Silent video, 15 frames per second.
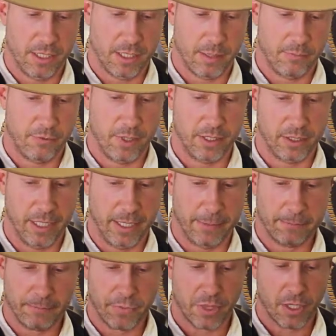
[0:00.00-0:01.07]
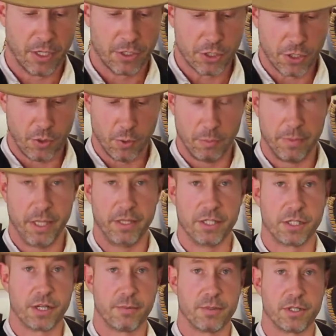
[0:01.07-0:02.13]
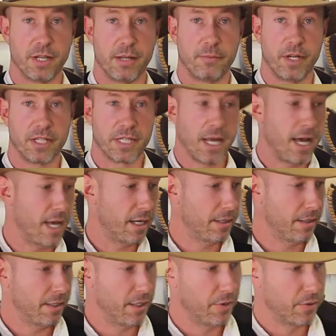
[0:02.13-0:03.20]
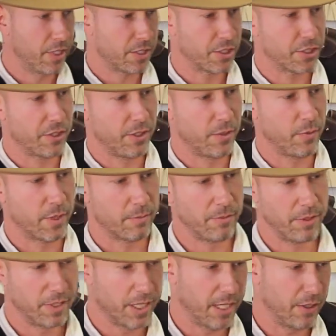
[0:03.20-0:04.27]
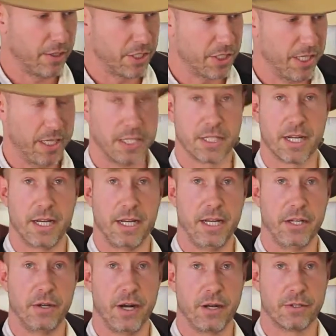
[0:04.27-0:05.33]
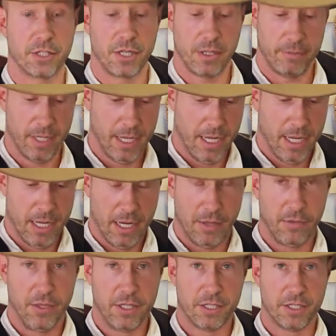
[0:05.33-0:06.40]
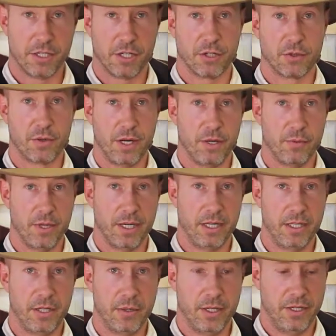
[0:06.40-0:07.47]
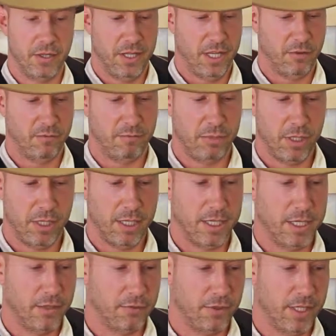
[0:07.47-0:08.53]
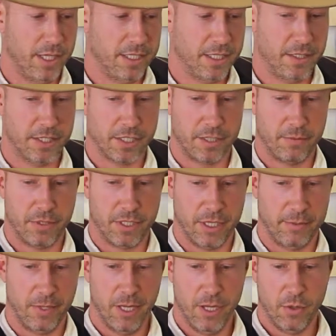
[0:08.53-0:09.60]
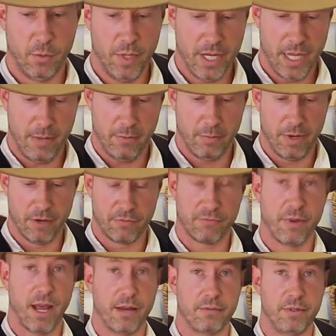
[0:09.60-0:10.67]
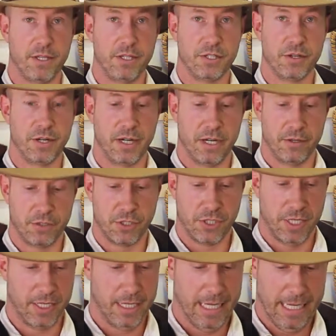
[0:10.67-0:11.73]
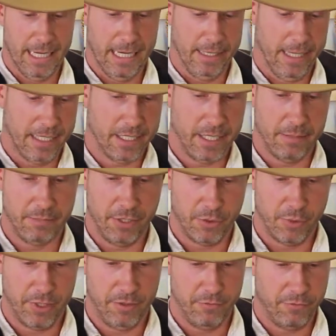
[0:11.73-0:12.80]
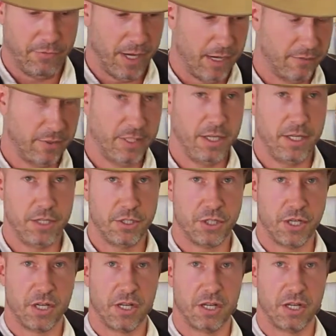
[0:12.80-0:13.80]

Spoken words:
comforting light. So in the summertime when it's hot, you don't necessarily want to burn kerosene. It's going to heat your house up. This is a great way to do it. You'll have plenty of light in the summertime. We keep about 5 of these in our house, and that's it. Between 5 of these,